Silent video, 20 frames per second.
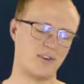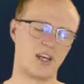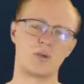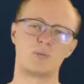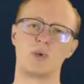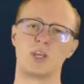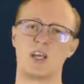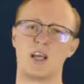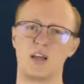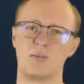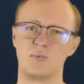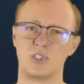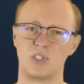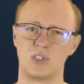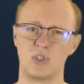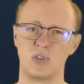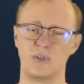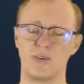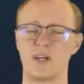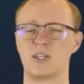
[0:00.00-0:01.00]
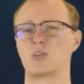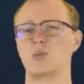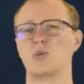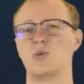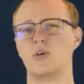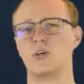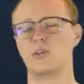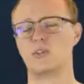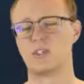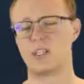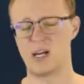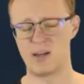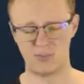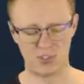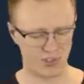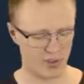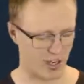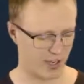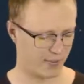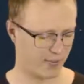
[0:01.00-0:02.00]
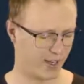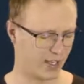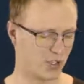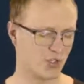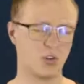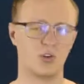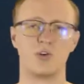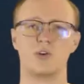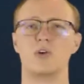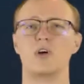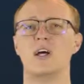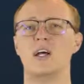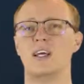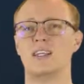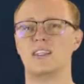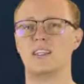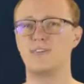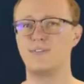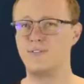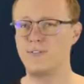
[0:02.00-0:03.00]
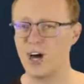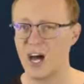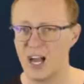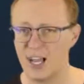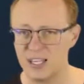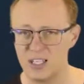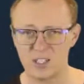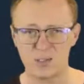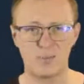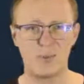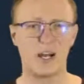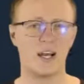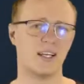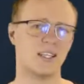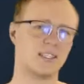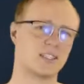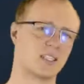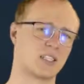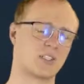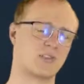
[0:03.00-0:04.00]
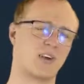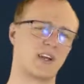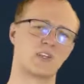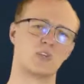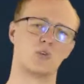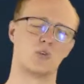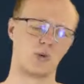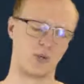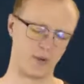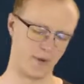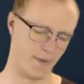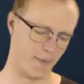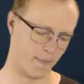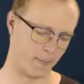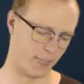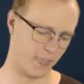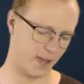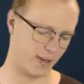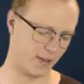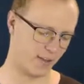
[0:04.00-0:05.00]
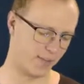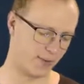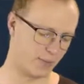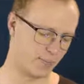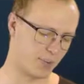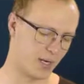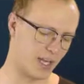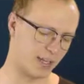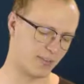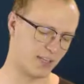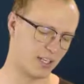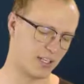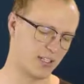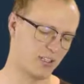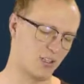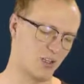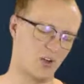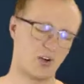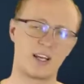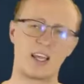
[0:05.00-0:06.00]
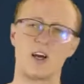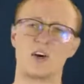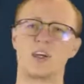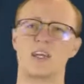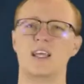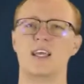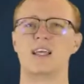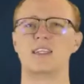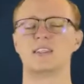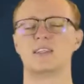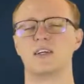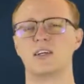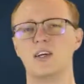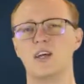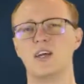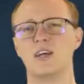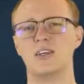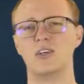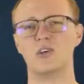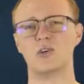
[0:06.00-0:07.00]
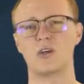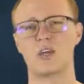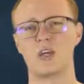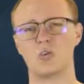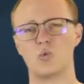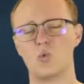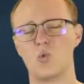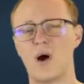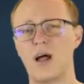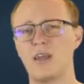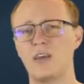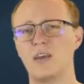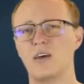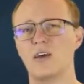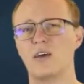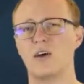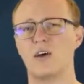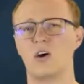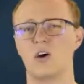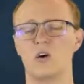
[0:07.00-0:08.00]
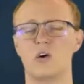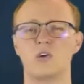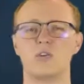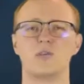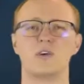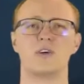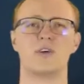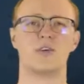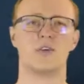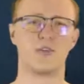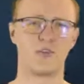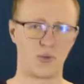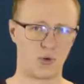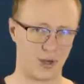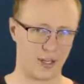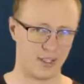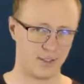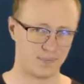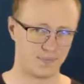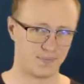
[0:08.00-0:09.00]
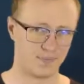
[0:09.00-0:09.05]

that becomes 2 factorial times 5 factorial divided by 6 factorial. And if you plug that into your calculator, you'll get 1 over 3.